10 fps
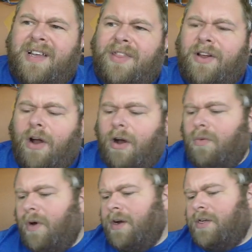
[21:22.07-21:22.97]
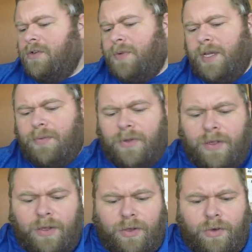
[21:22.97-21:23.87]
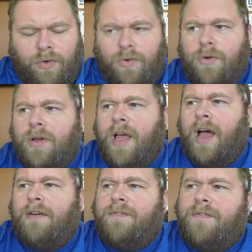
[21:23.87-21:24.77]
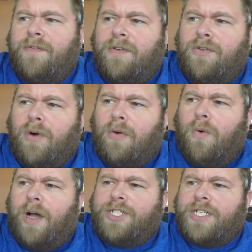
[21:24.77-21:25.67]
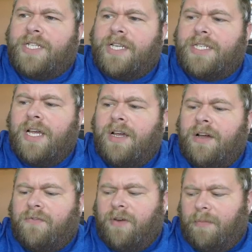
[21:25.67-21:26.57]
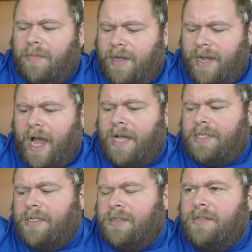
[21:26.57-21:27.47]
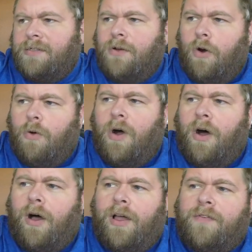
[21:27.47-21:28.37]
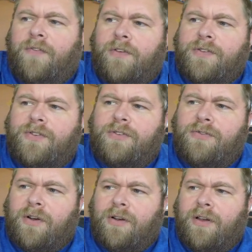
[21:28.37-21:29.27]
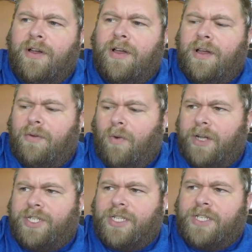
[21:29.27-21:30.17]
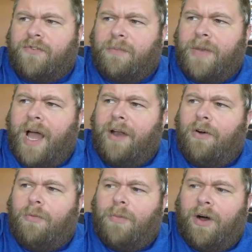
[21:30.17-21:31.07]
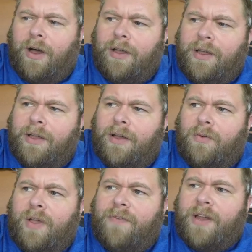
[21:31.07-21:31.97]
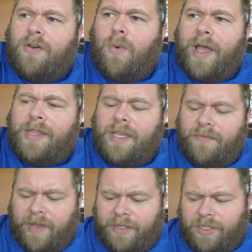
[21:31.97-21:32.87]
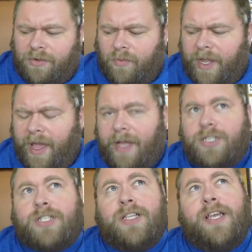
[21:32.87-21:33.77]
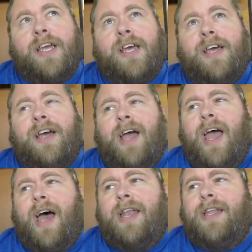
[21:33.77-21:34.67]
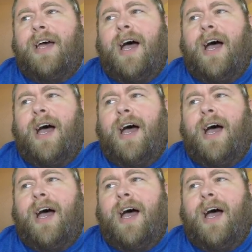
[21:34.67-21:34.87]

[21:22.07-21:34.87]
There are 1 or 2 people who are watching this from not Omaha. And for those of you who are watching this from not Omaha, we've had quite the adventure. We actually had